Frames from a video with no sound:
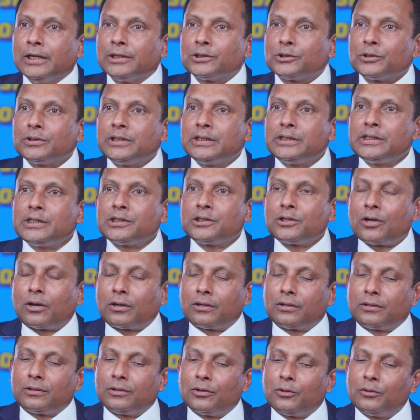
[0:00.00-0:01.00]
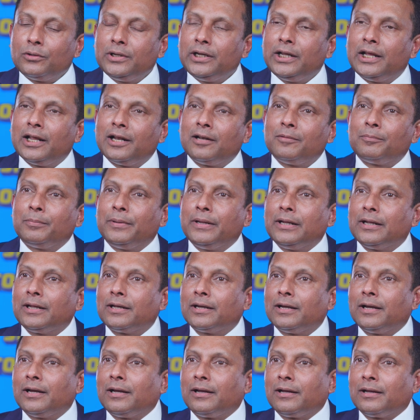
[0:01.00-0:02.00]
So this is not only helping
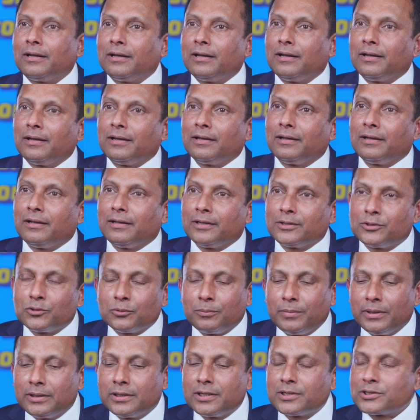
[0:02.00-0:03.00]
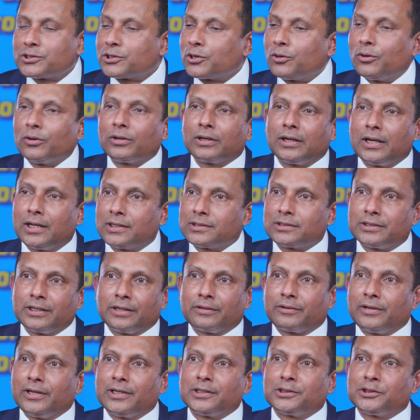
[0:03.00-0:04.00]
to build a strong, lasting
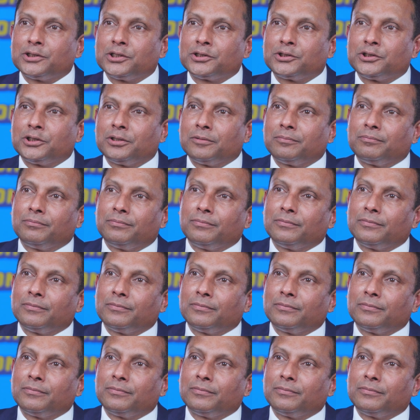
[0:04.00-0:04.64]
relationship,